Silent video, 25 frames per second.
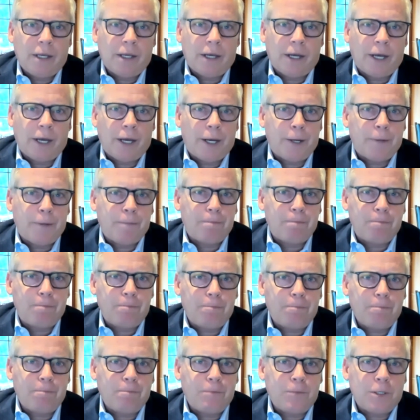
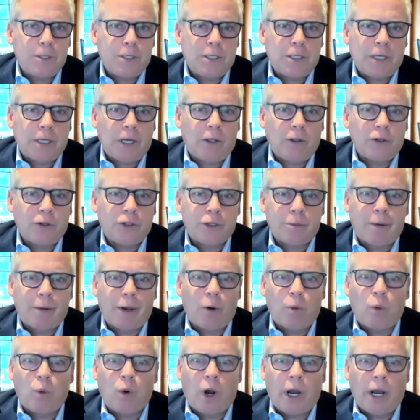tell us
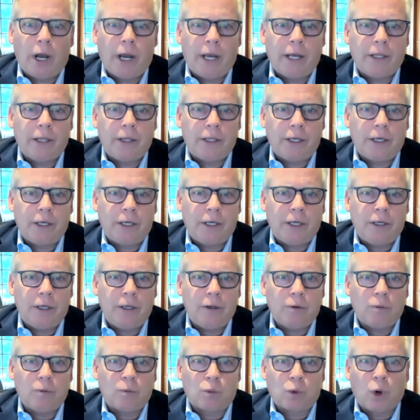about why
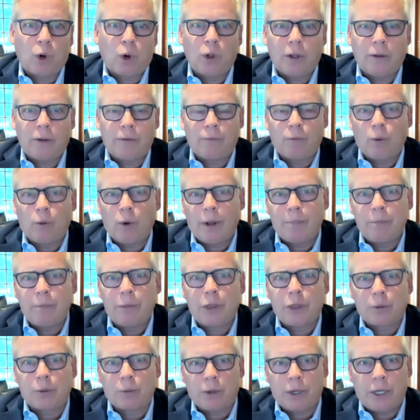the role of
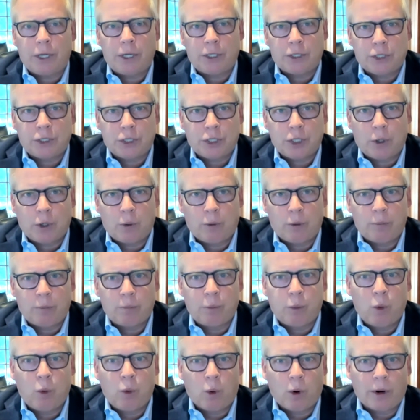Web3 is so
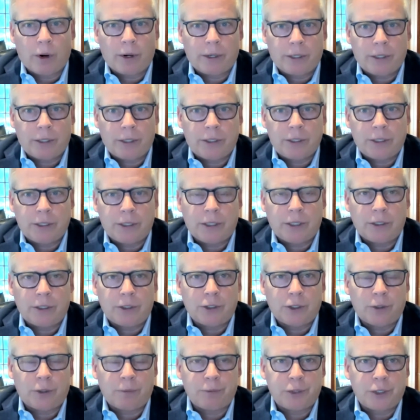important in
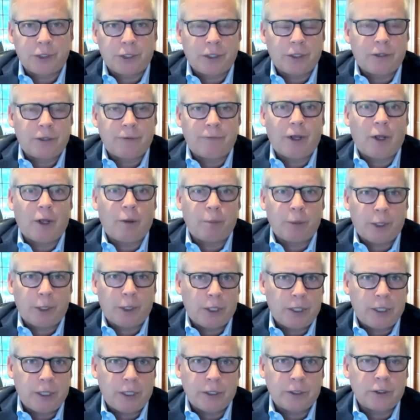terms of the
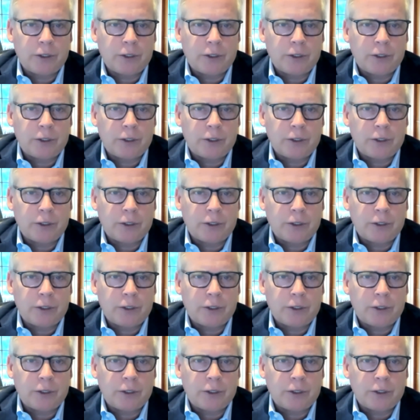development of the